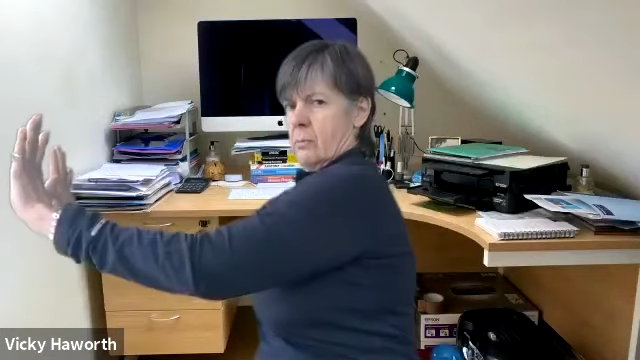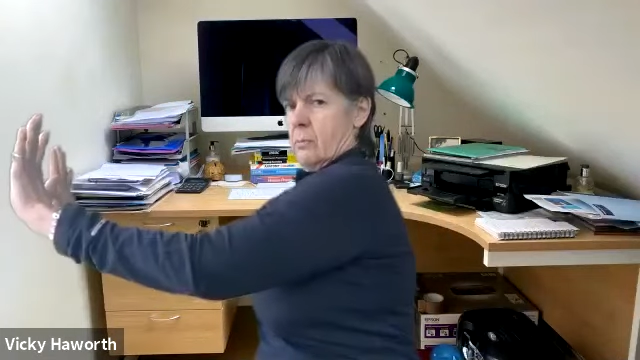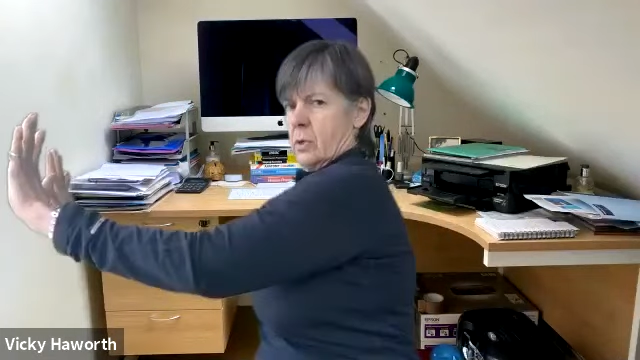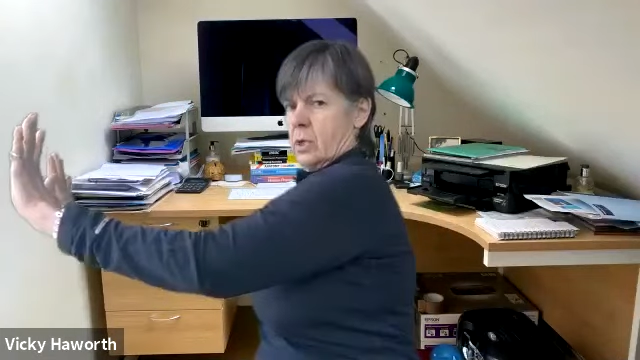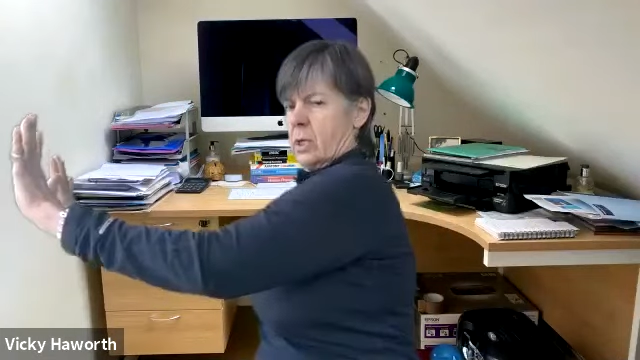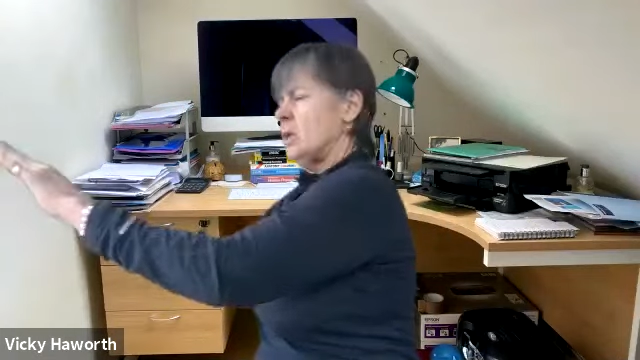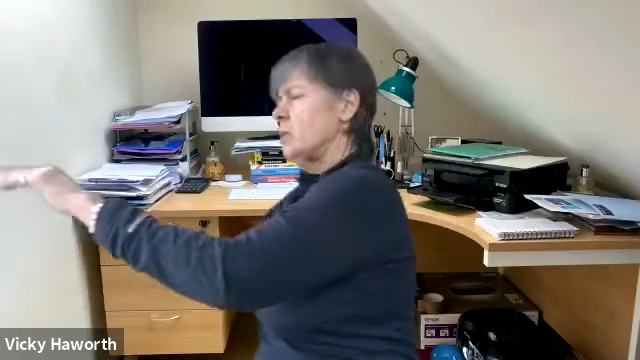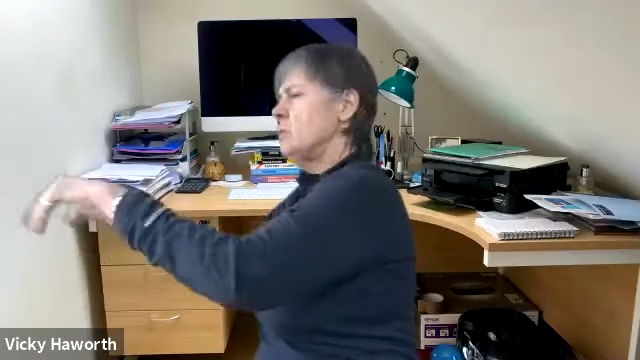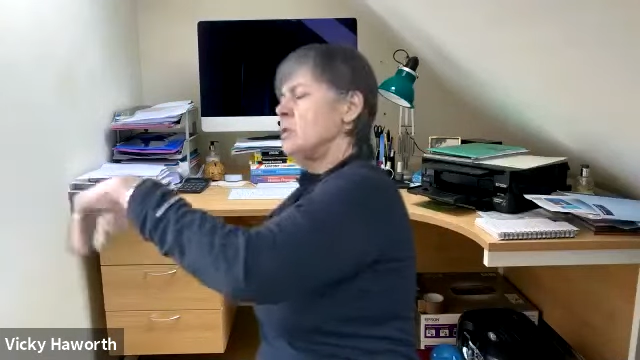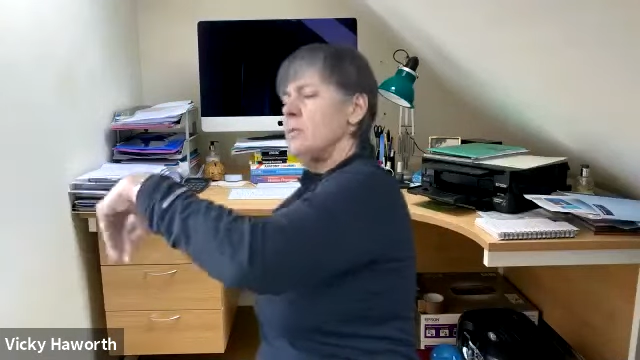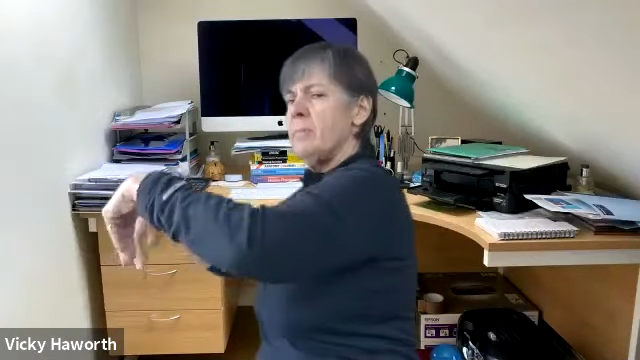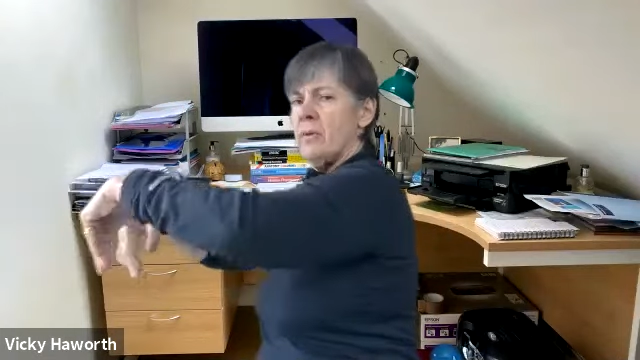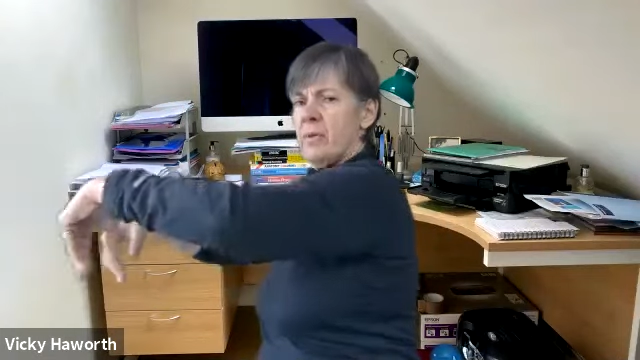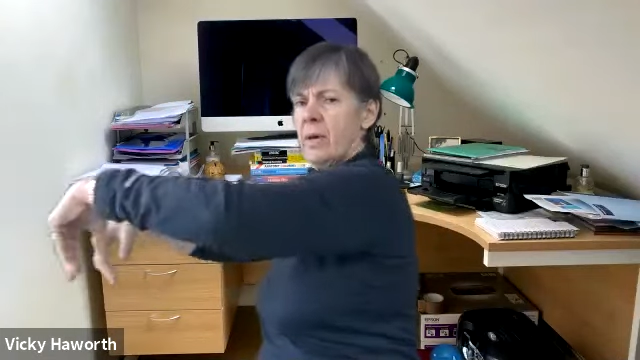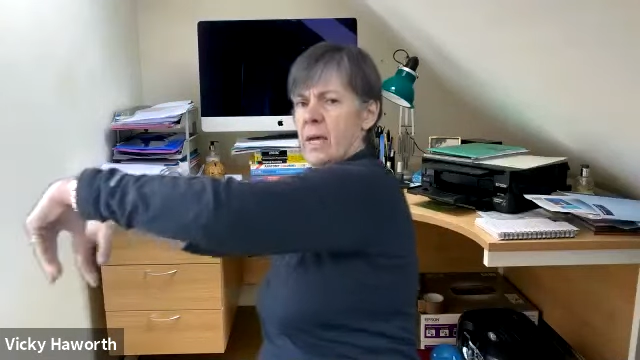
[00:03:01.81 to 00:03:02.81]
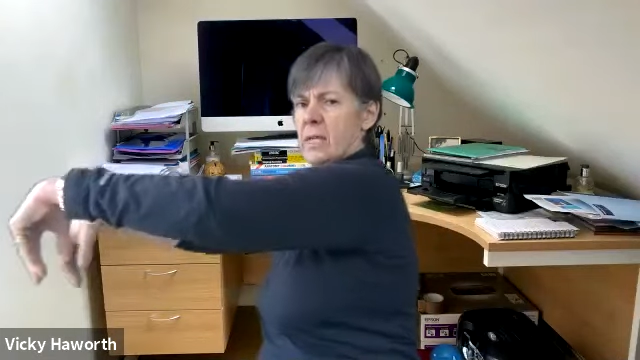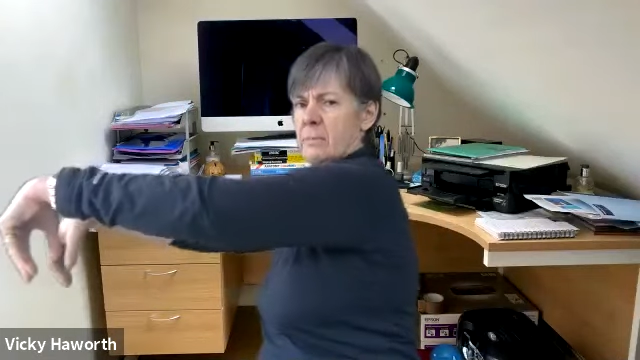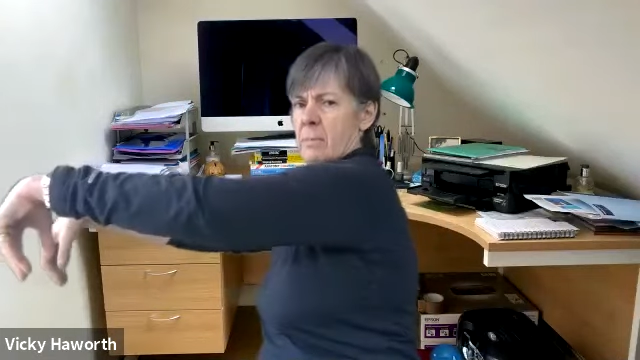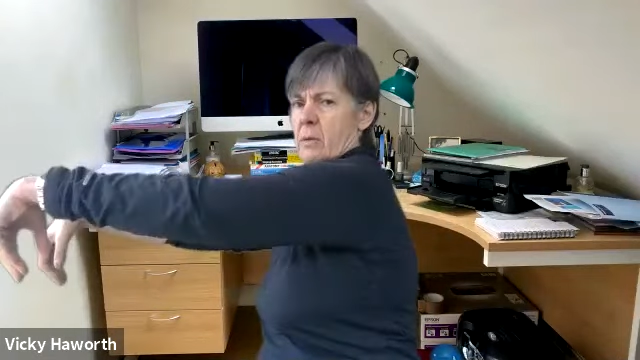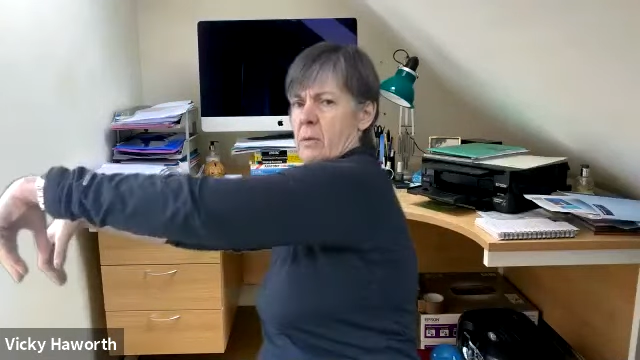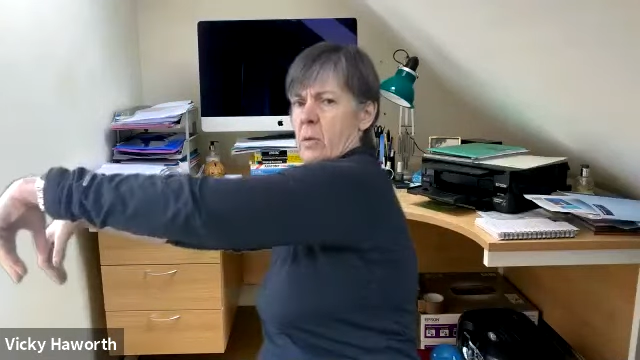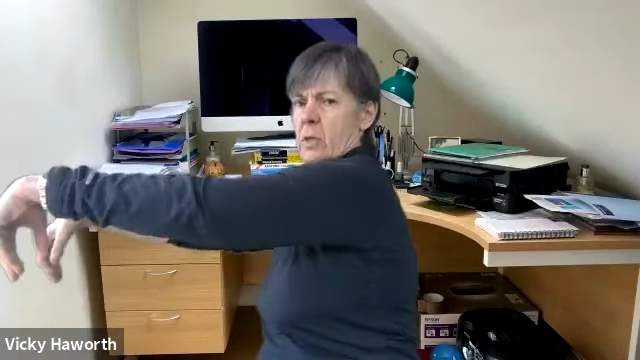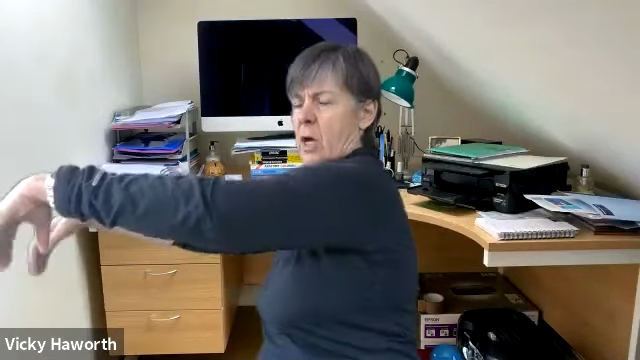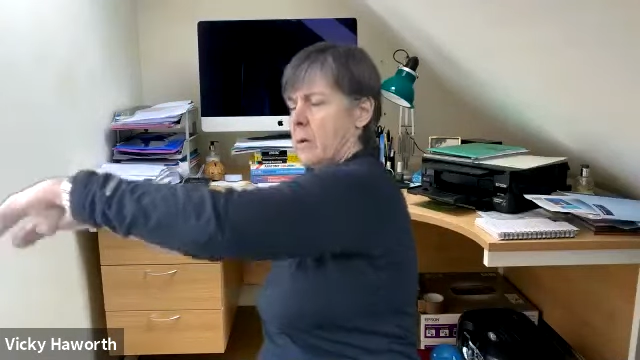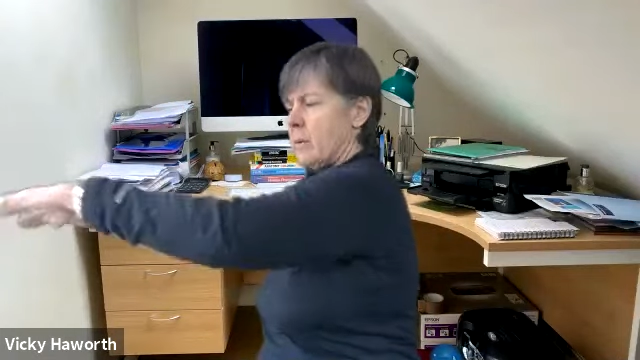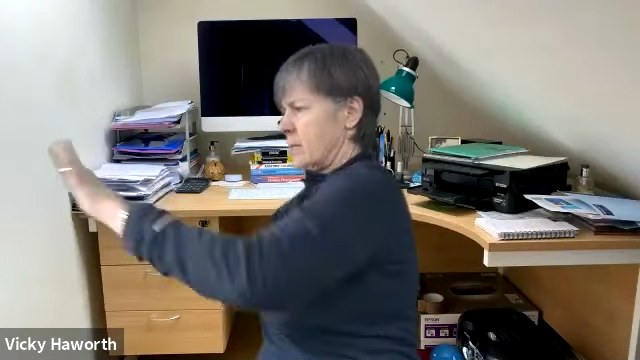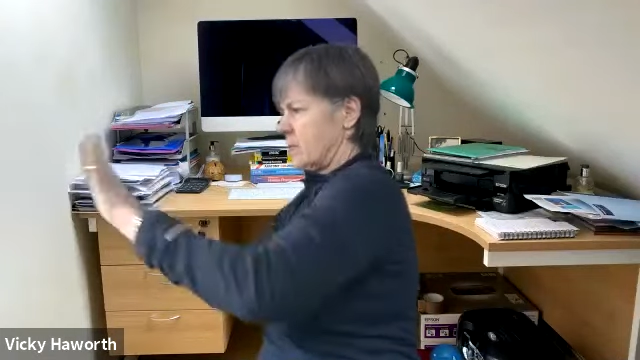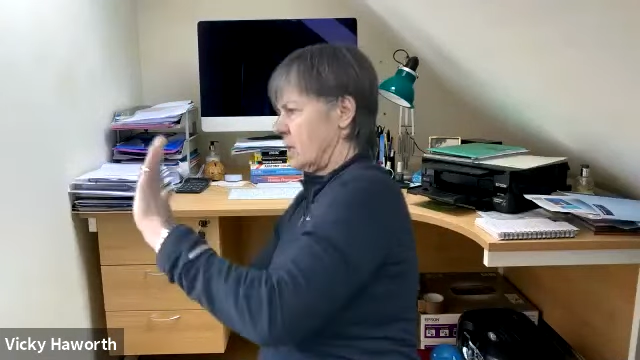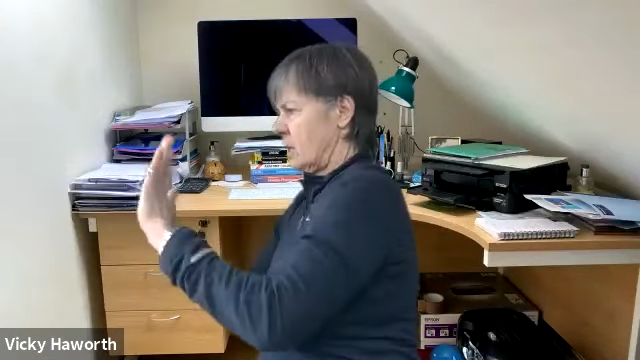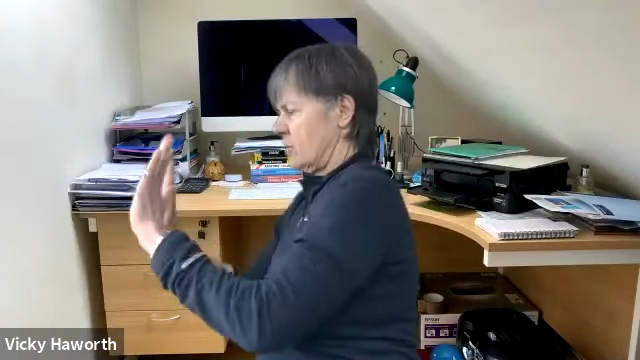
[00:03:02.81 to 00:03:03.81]
Push. I know we're doing both hands, but I will go
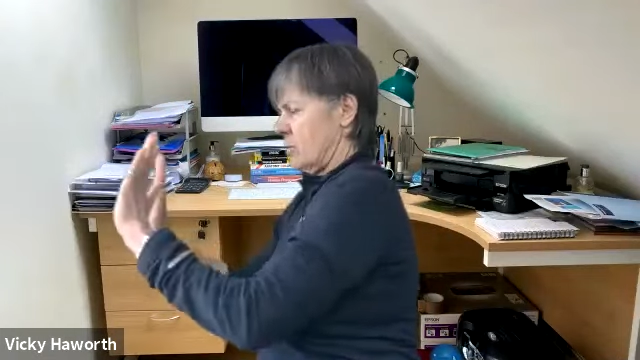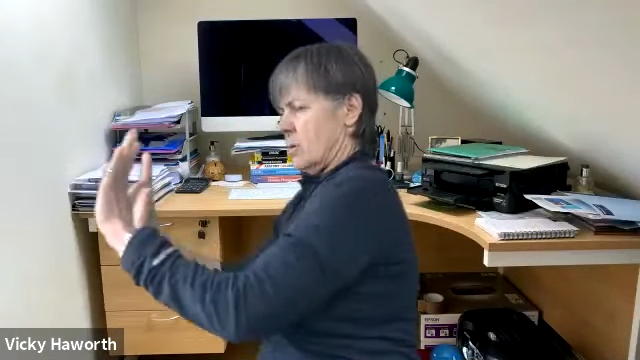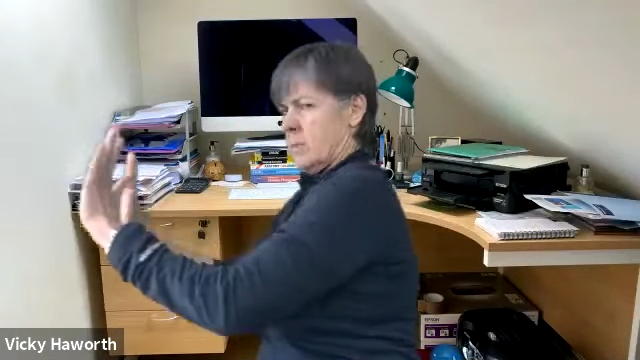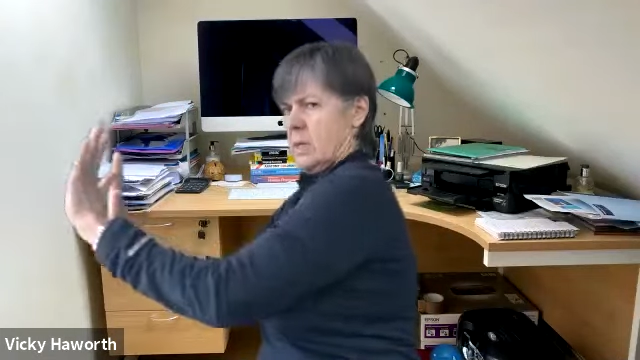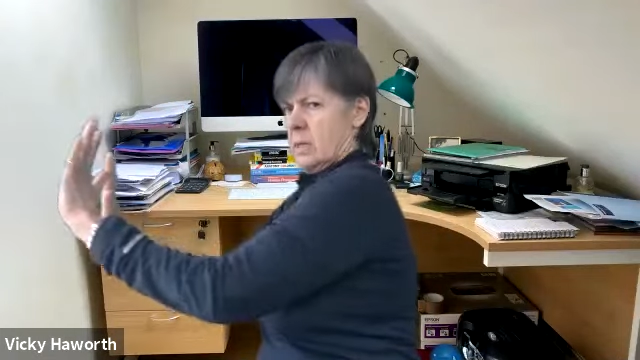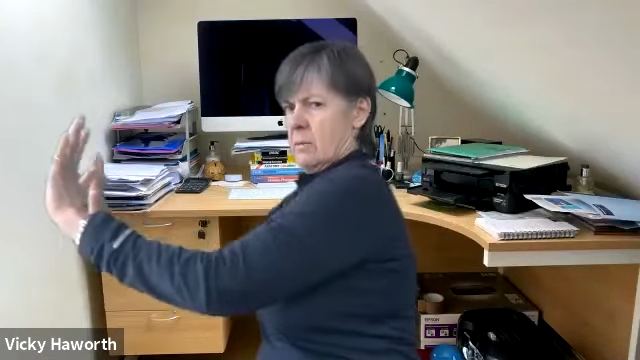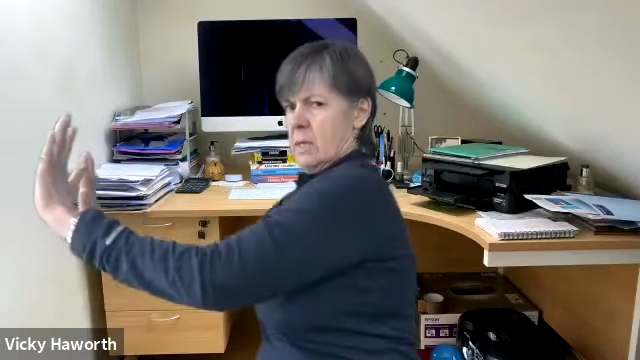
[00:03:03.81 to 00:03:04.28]
back to the other arm in a